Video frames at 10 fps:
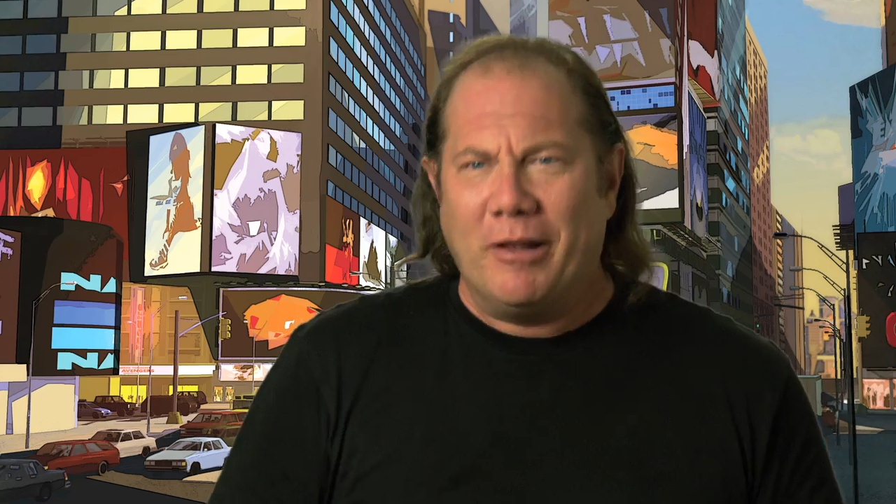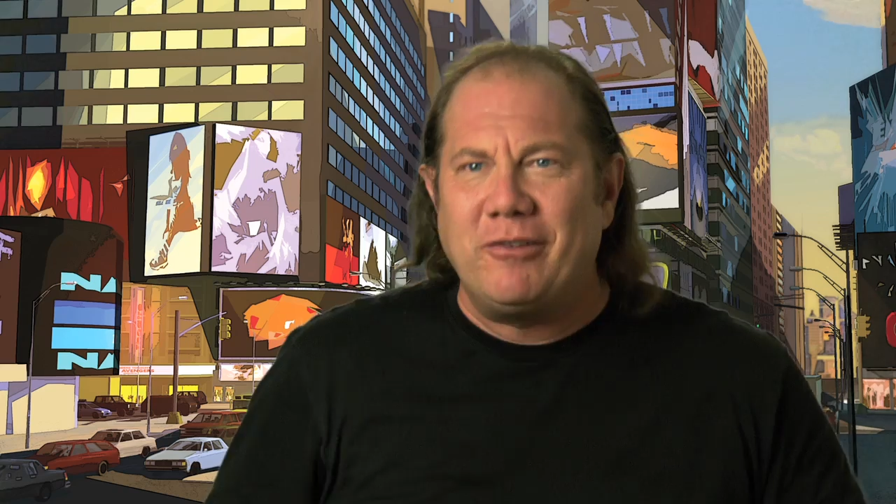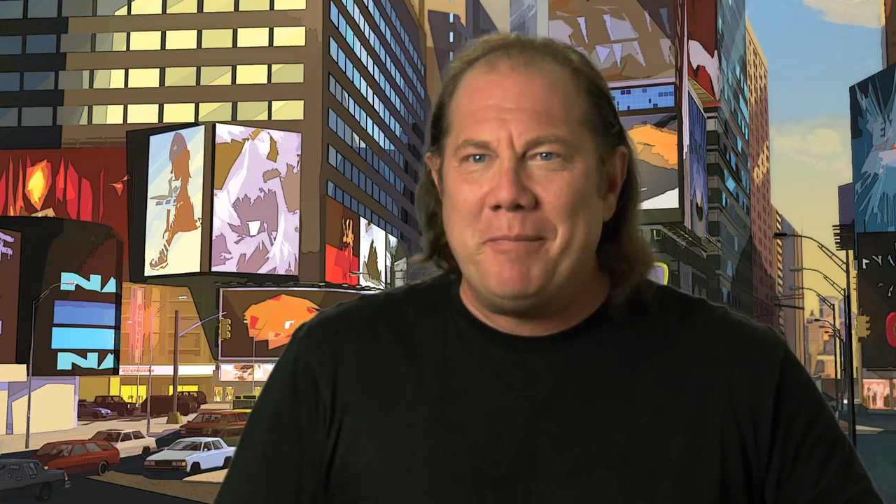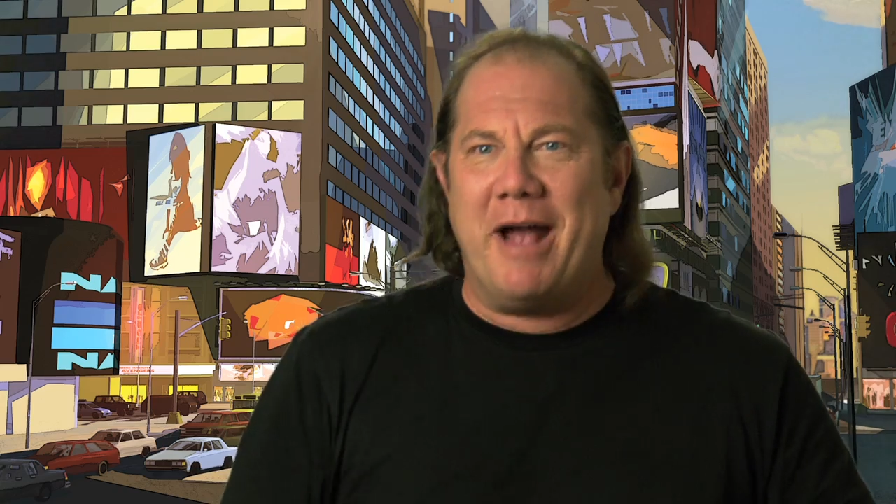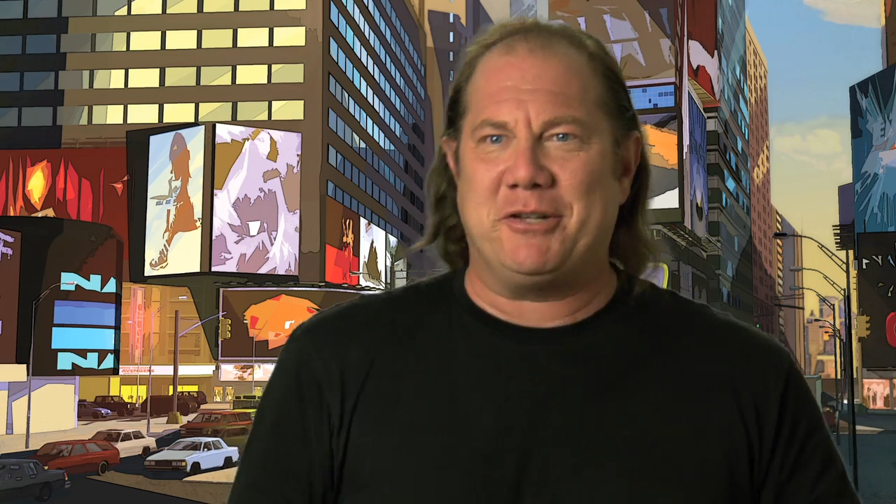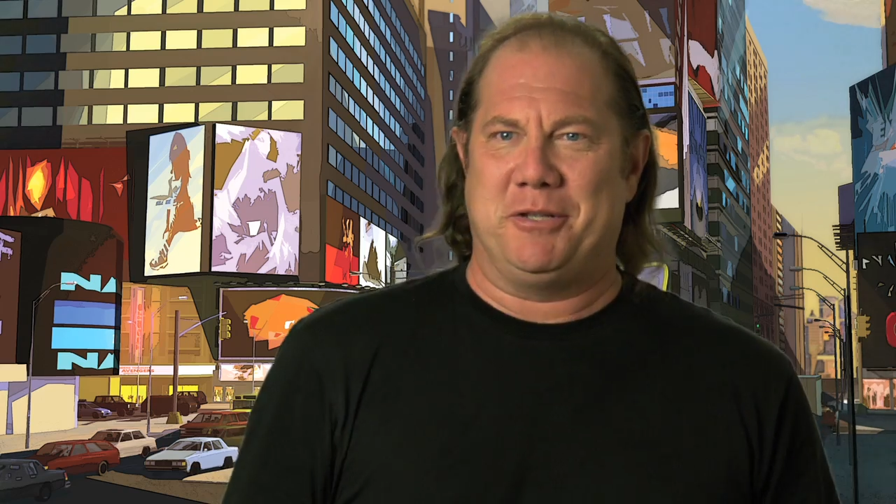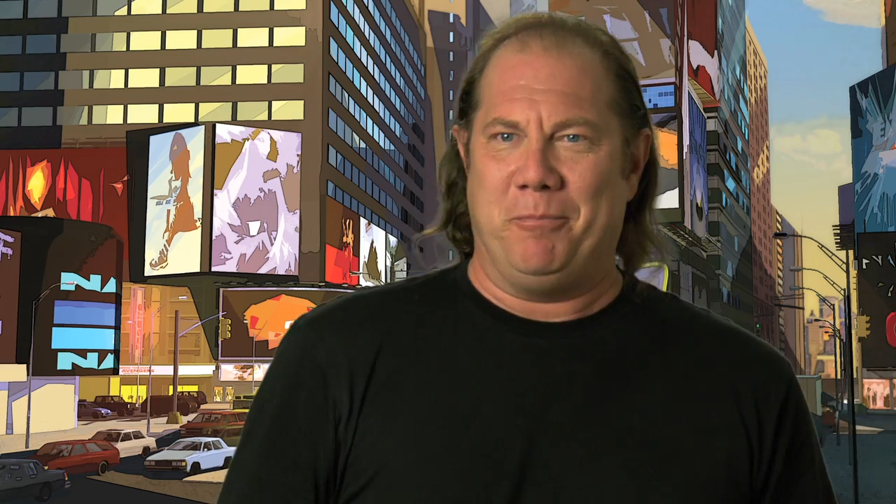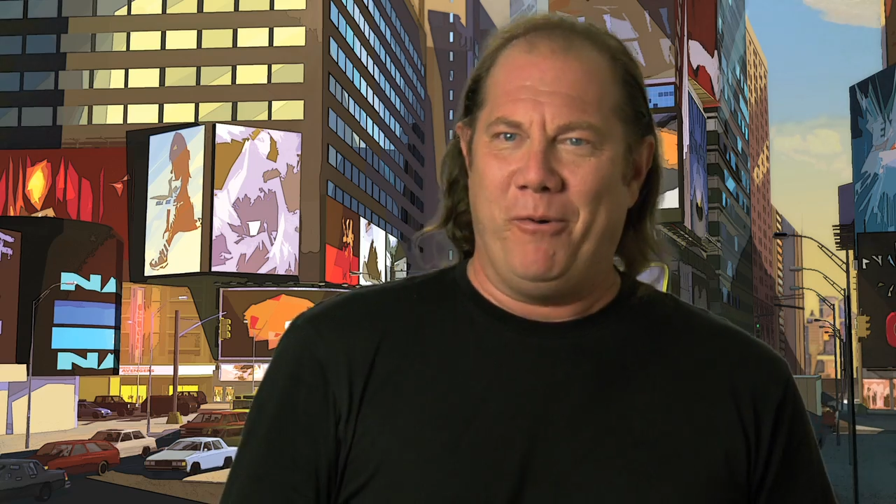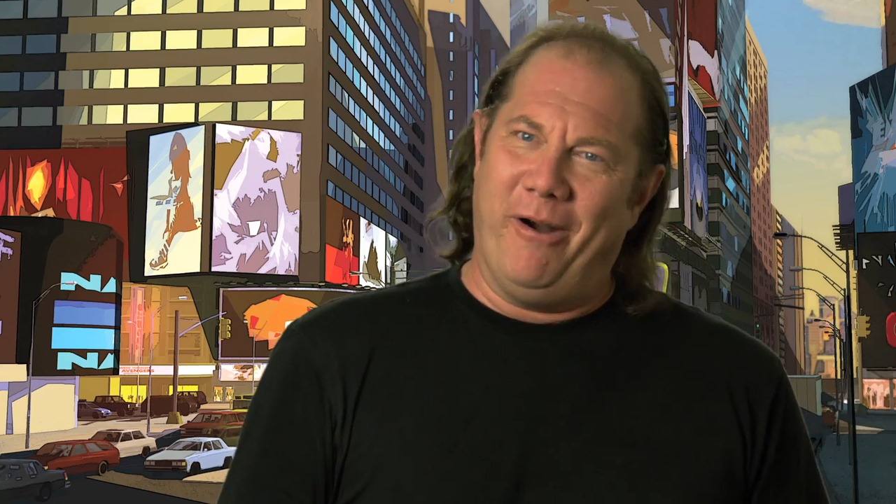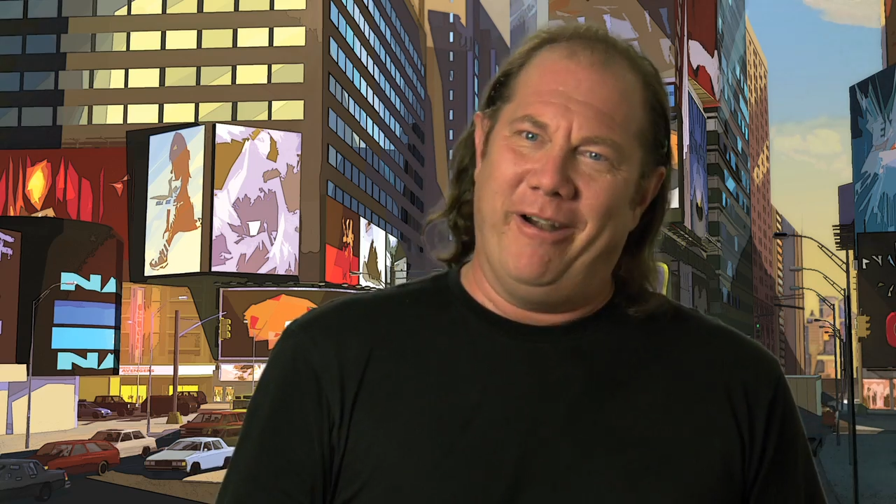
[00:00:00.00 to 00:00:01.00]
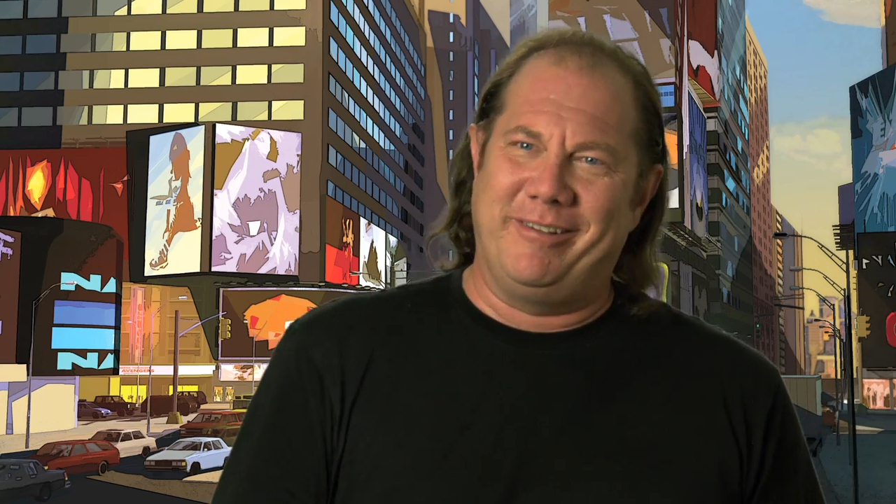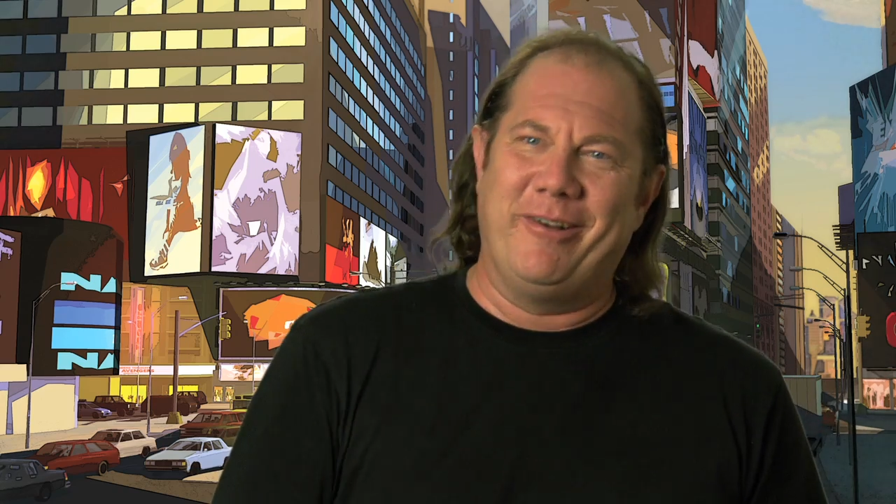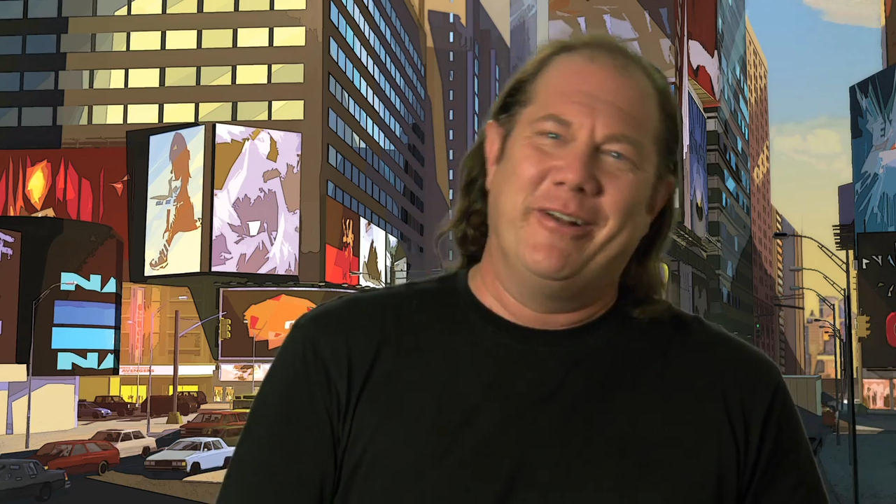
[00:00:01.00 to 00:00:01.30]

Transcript: Let's smash some more. So